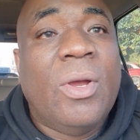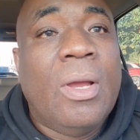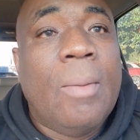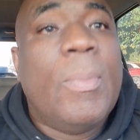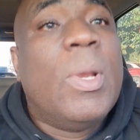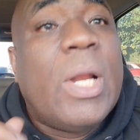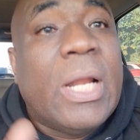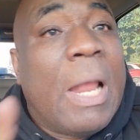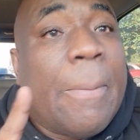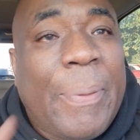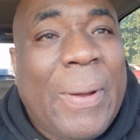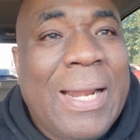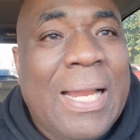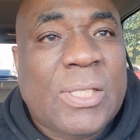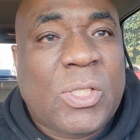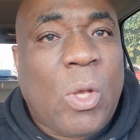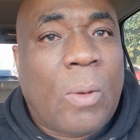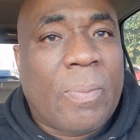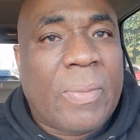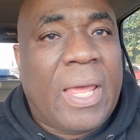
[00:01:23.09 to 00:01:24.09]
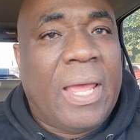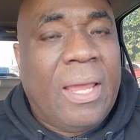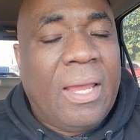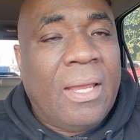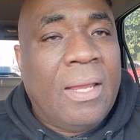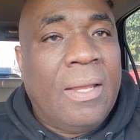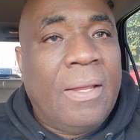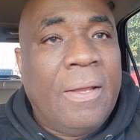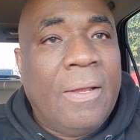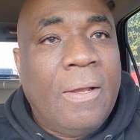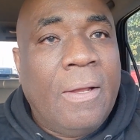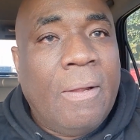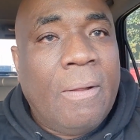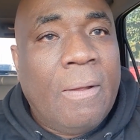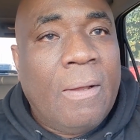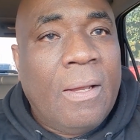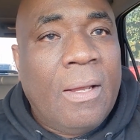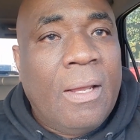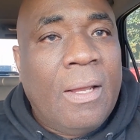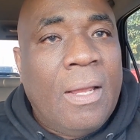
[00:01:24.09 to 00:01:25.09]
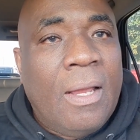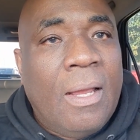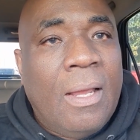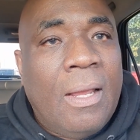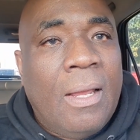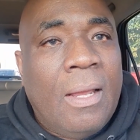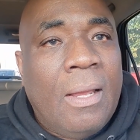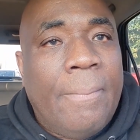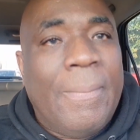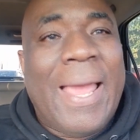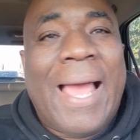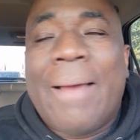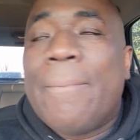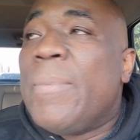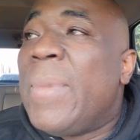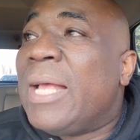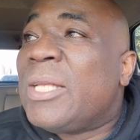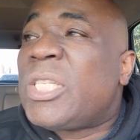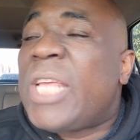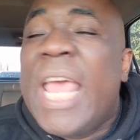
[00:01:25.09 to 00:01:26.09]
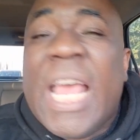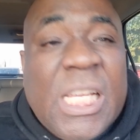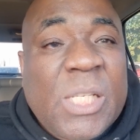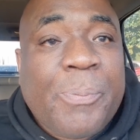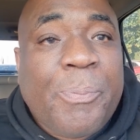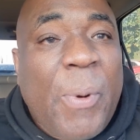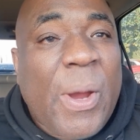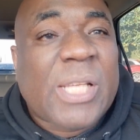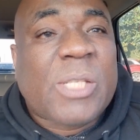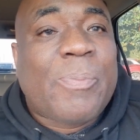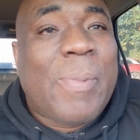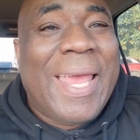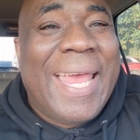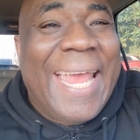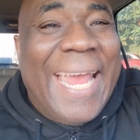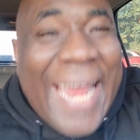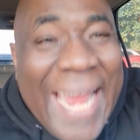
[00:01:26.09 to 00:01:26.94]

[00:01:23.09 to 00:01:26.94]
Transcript: Me not depend on something there. Me has expressed me